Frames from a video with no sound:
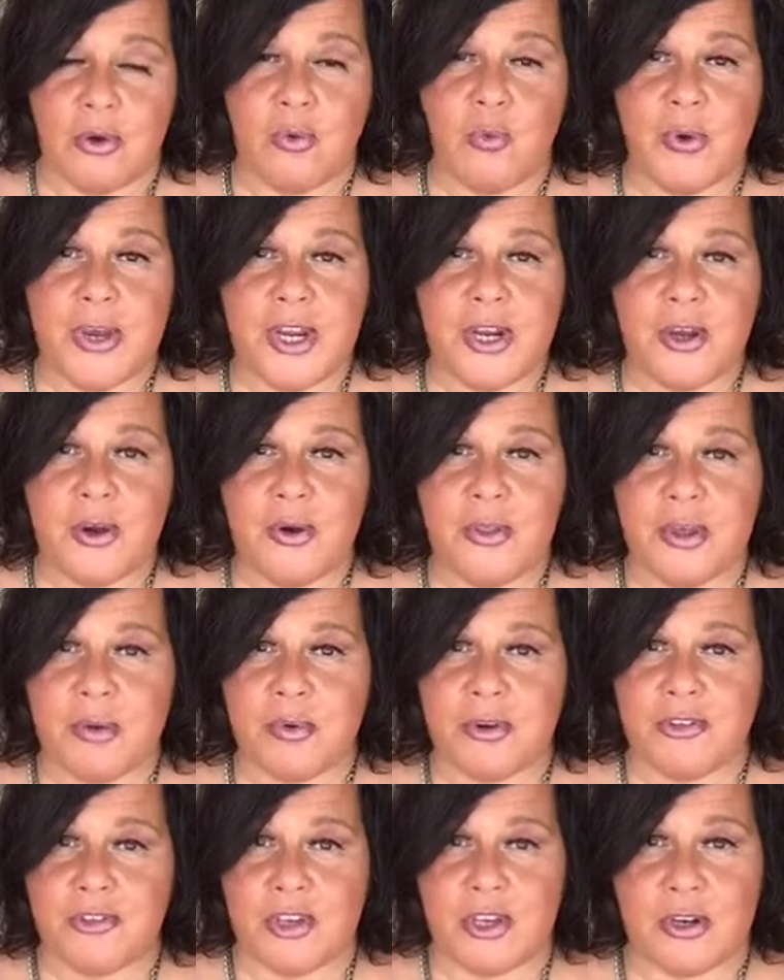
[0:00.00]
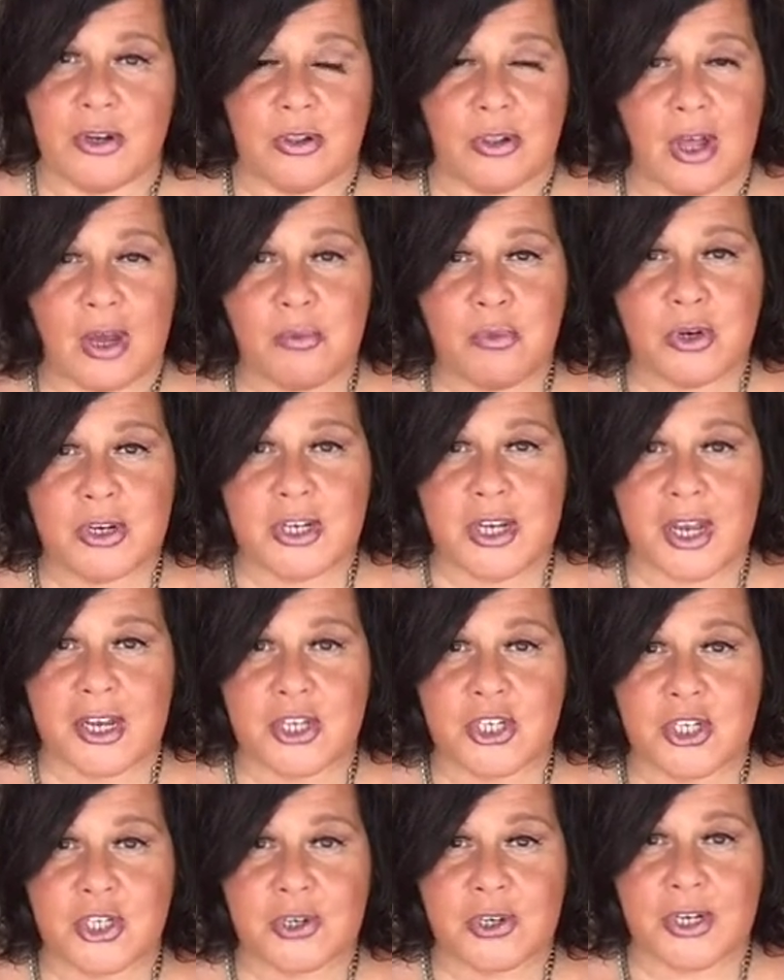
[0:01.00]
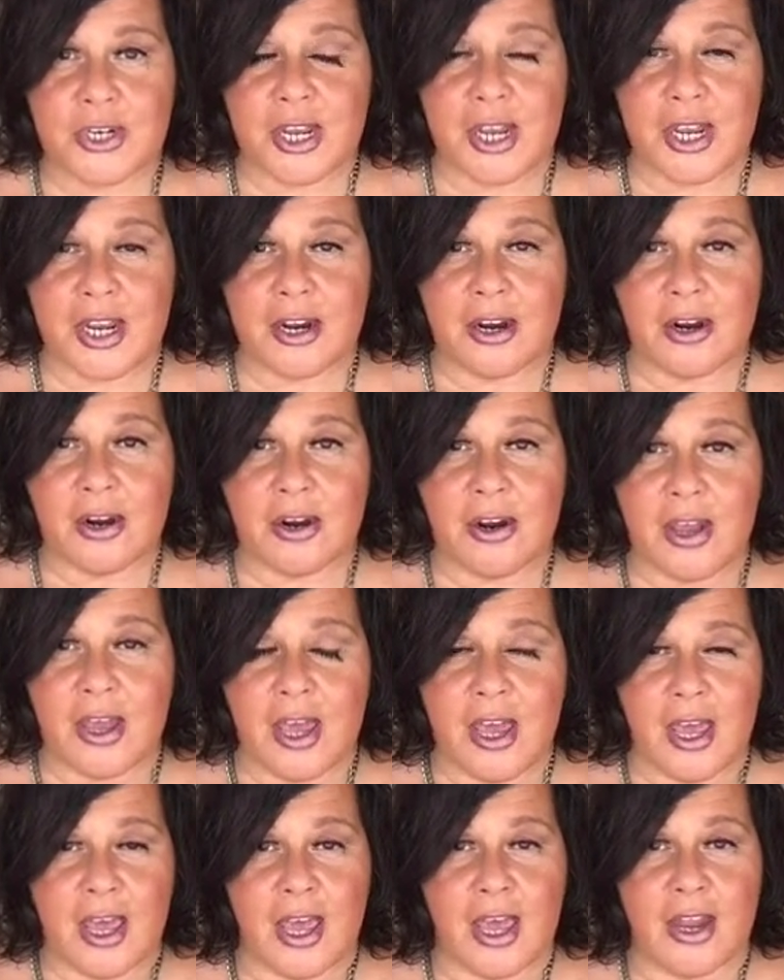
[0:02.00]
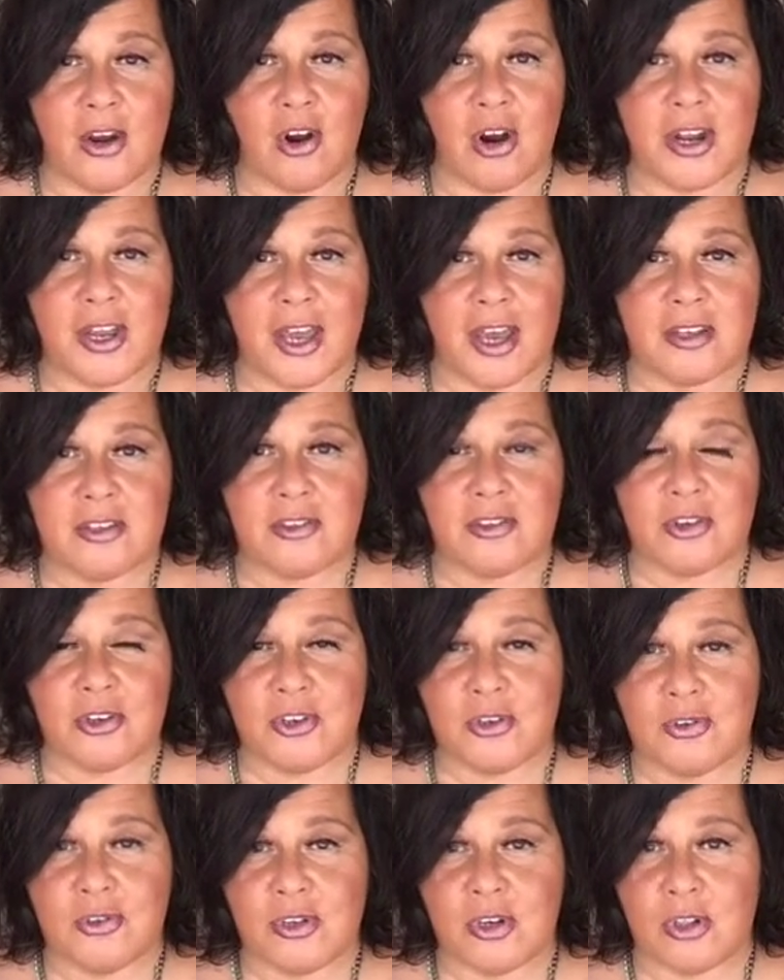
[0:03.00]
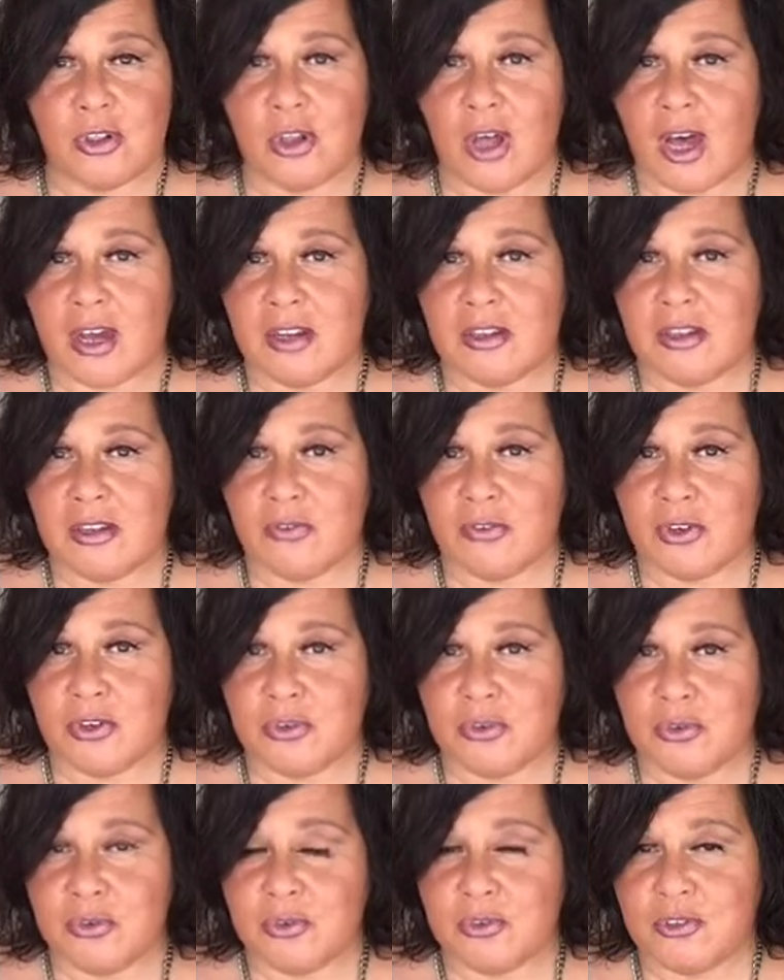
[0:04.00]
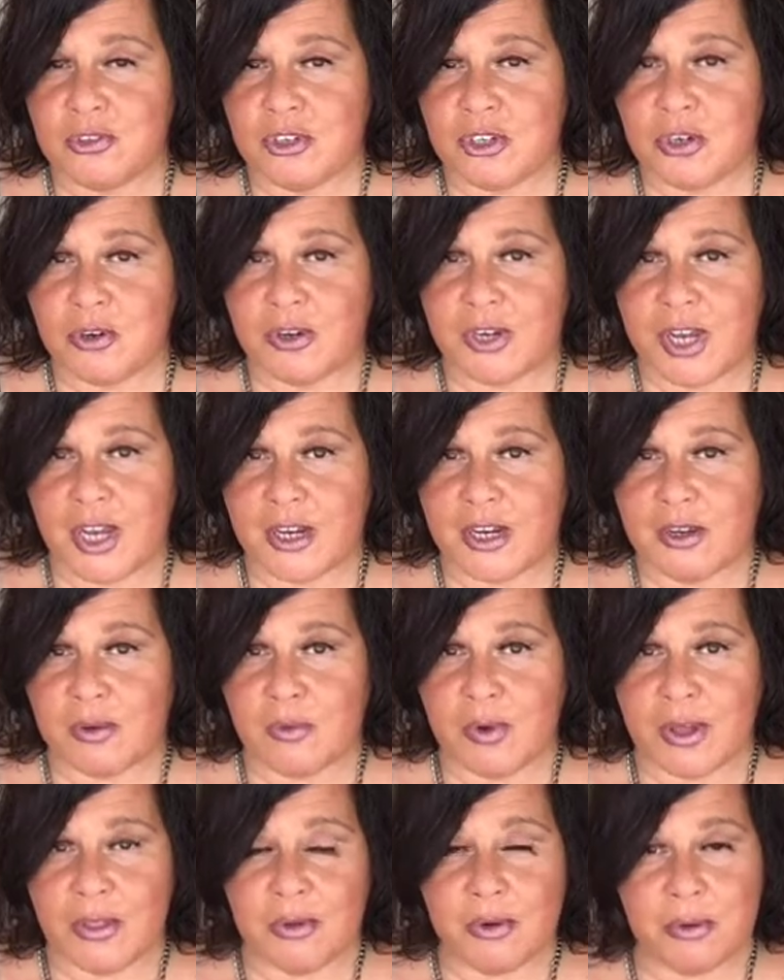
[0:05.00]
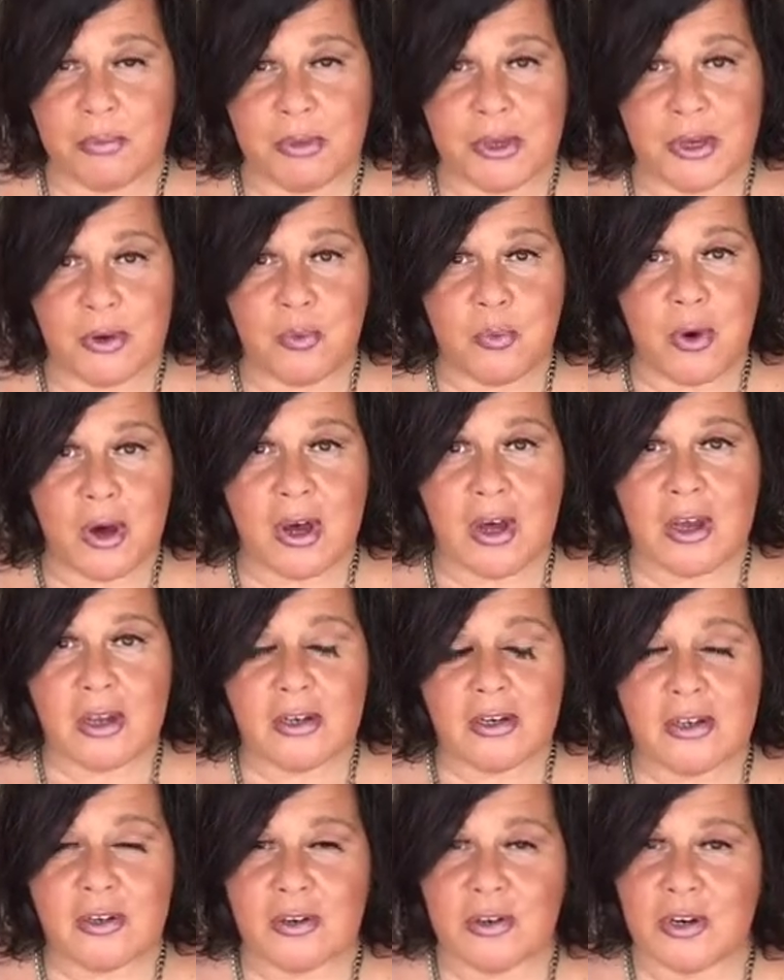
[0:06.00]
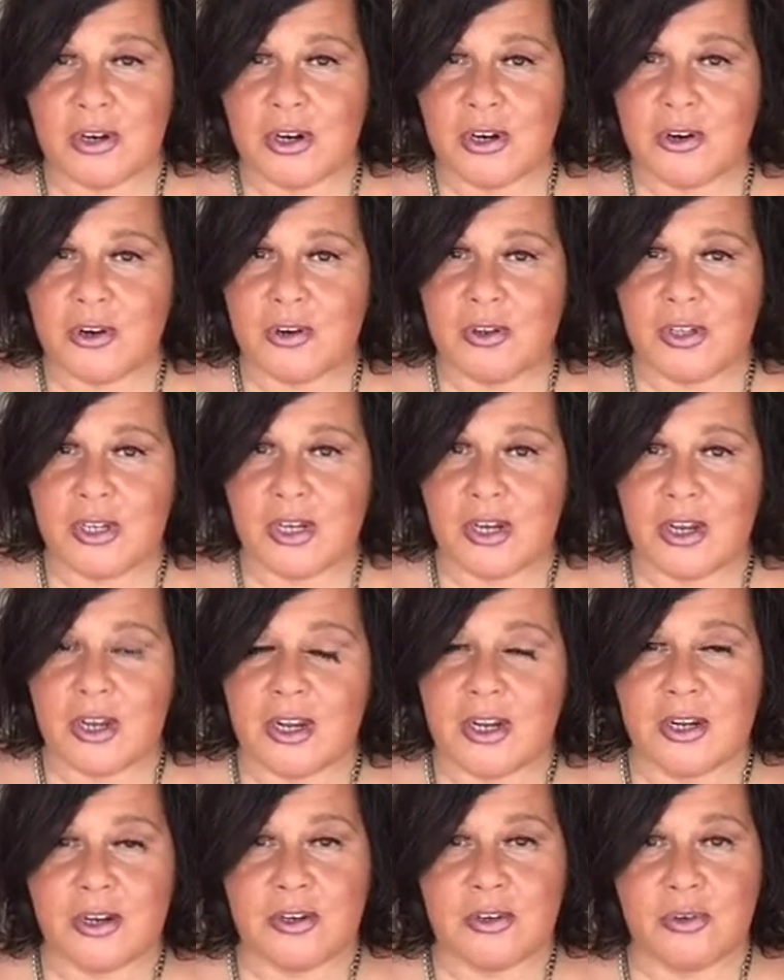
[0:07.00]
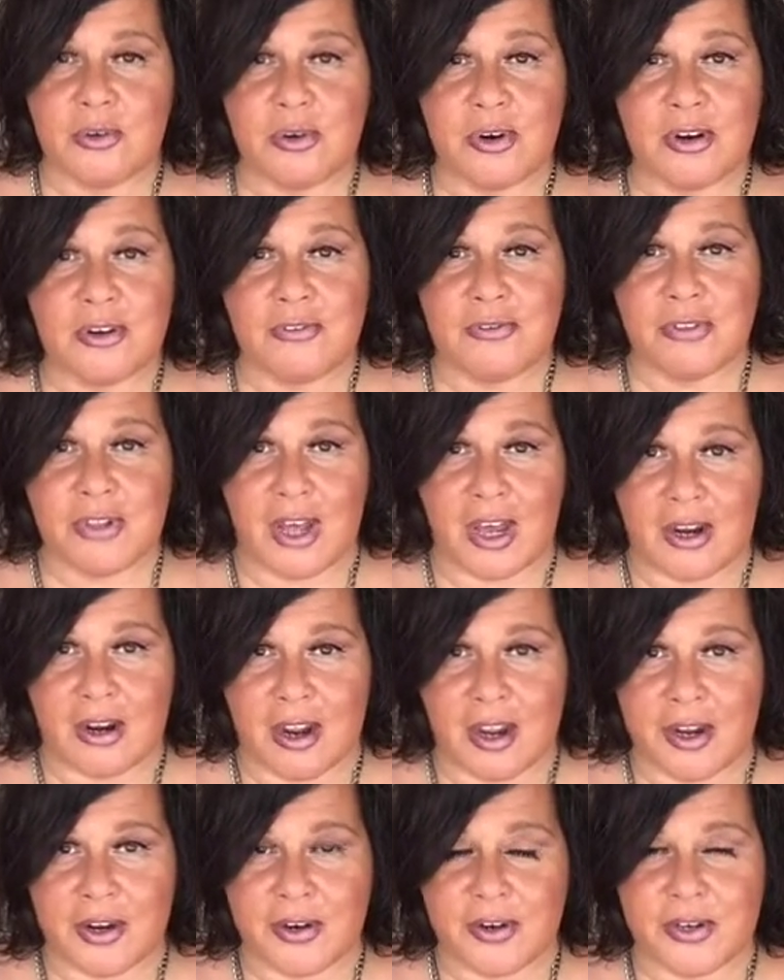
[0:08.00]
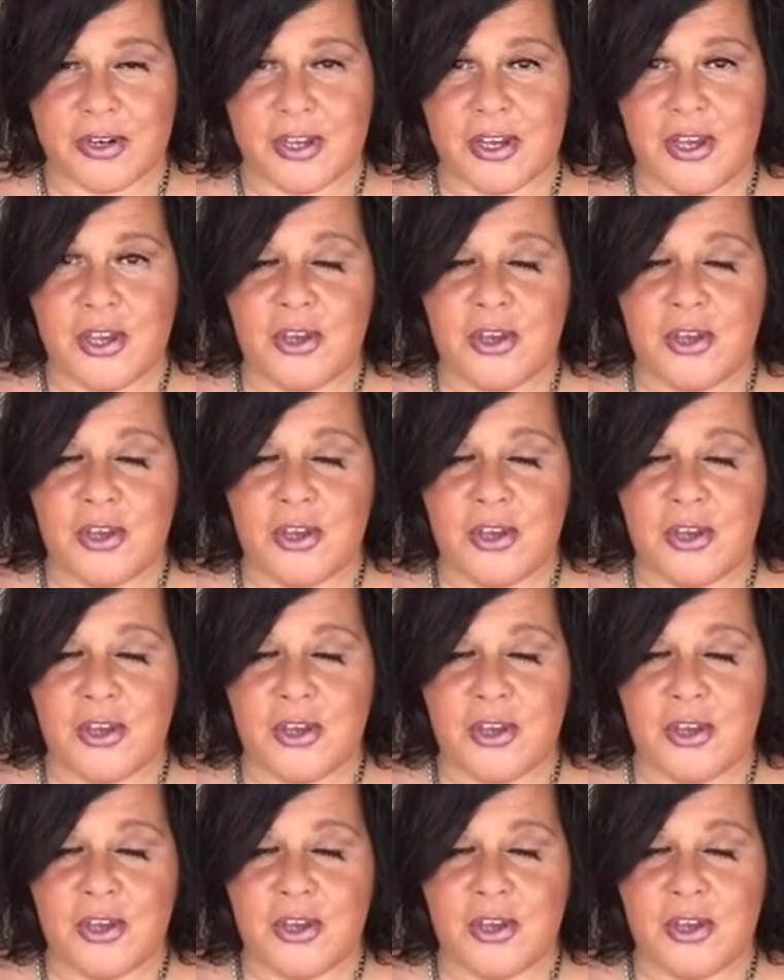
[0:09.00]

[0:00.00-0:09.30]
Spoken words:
We know that we're seeing a lot more texture in hair, and our guests are using a lot of different tools to create it, whether it be a wand or a curling iron or a flat iron.